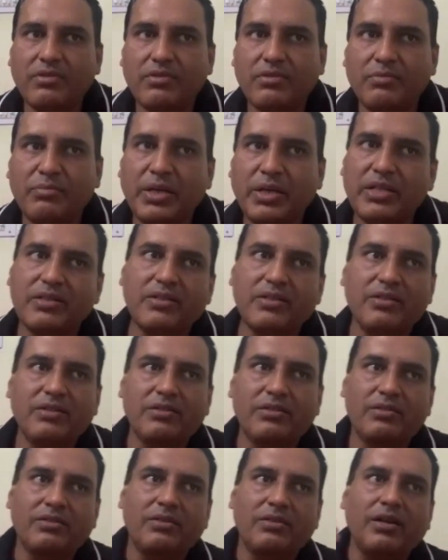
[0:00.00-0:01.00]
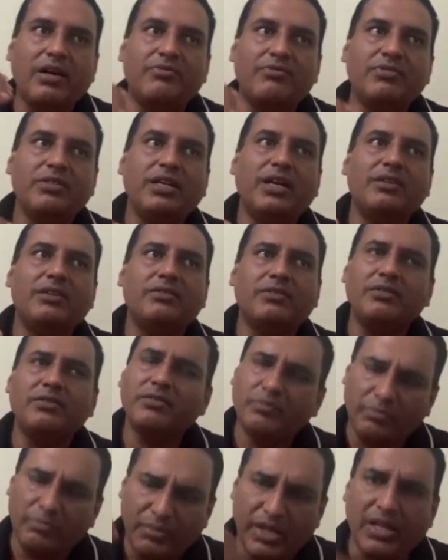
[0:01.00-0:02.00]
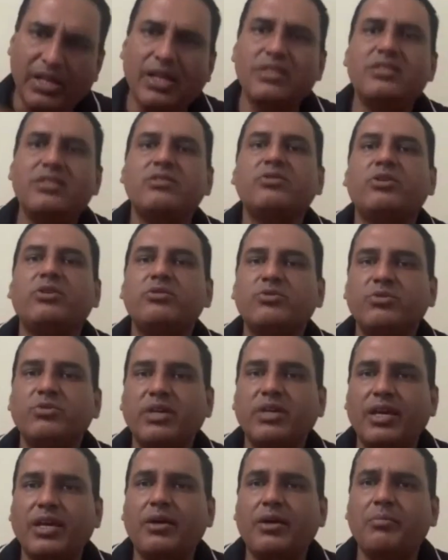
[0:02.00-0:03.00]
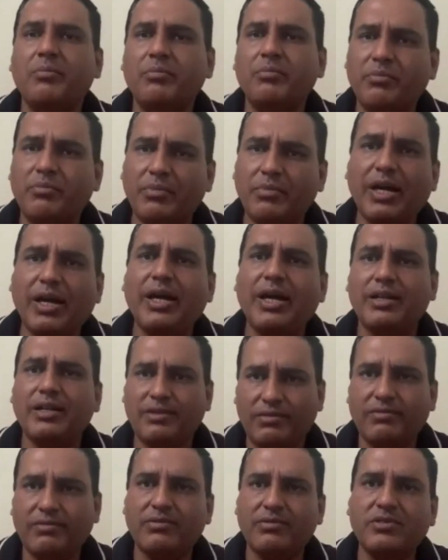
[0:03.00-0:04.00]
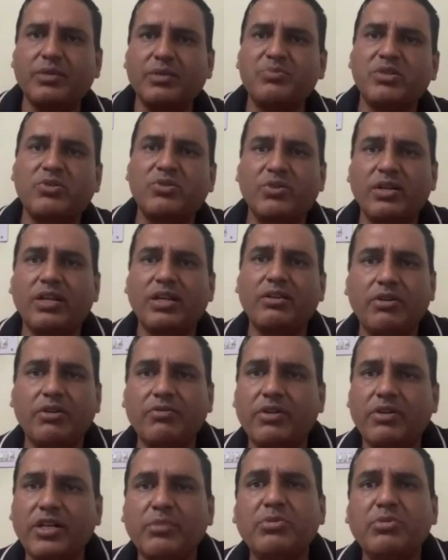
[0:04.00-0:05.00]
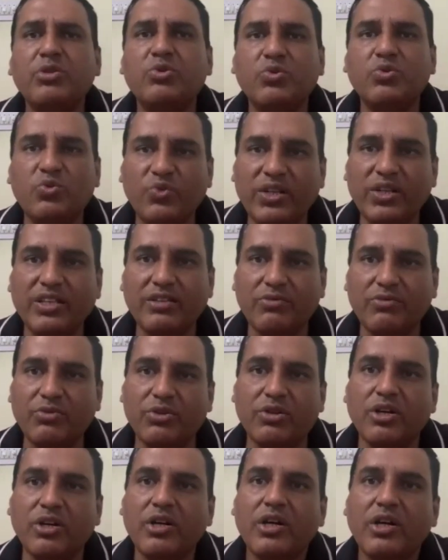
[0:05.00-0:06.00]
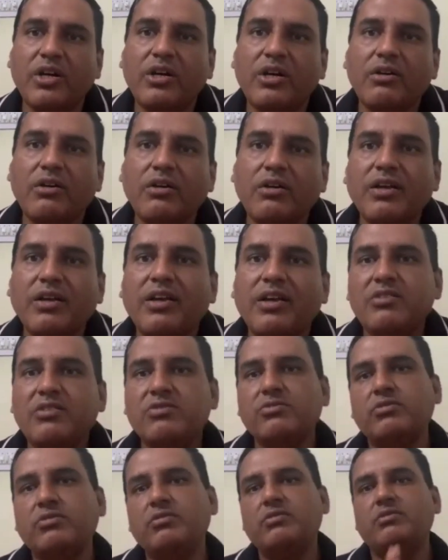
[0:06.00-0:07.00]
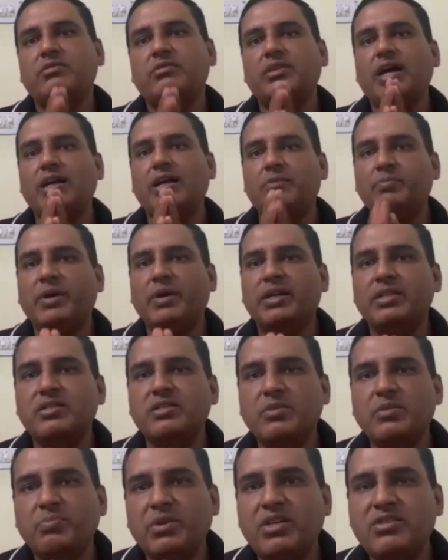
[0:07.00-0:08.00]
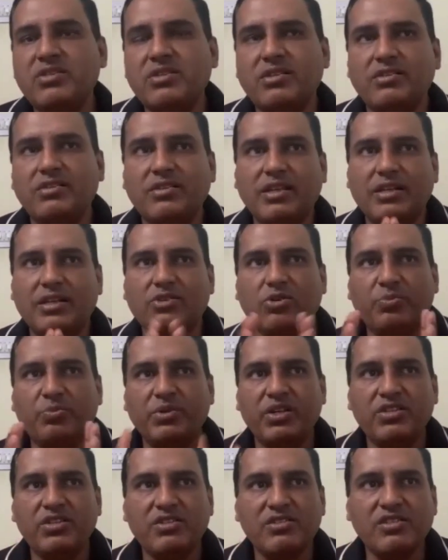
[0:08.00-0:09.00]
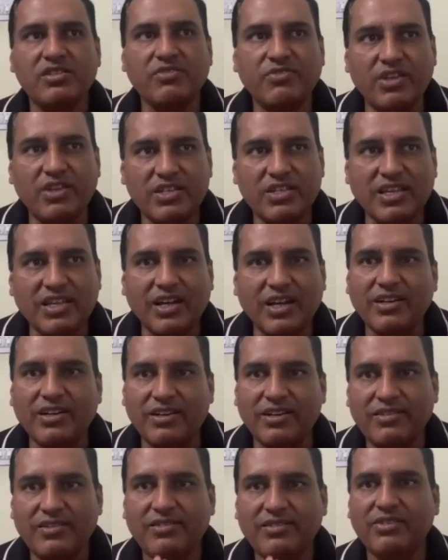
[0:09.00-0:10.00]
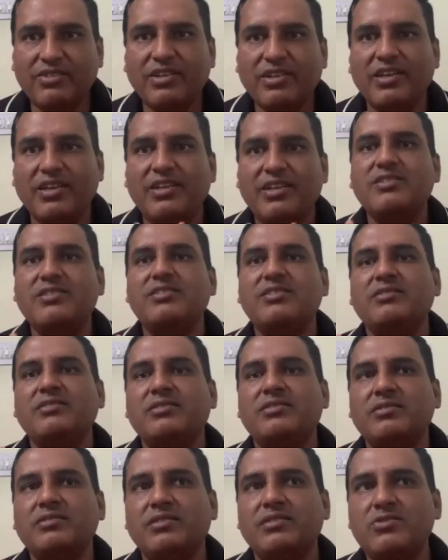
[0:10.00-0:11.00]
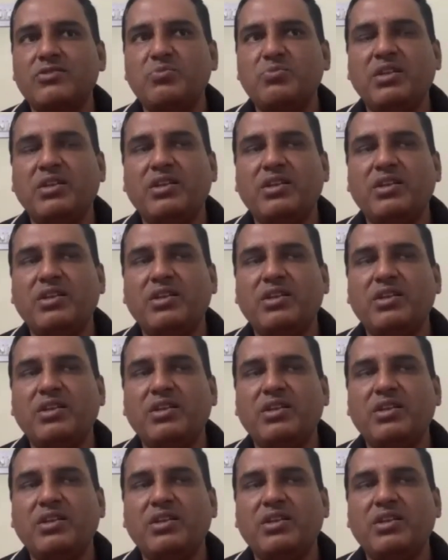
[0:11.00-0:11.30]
but after that, mirages also came, and subsequently we were able to win the war. Okay, so that participation, that Operation Safaed Sagar, okay, it's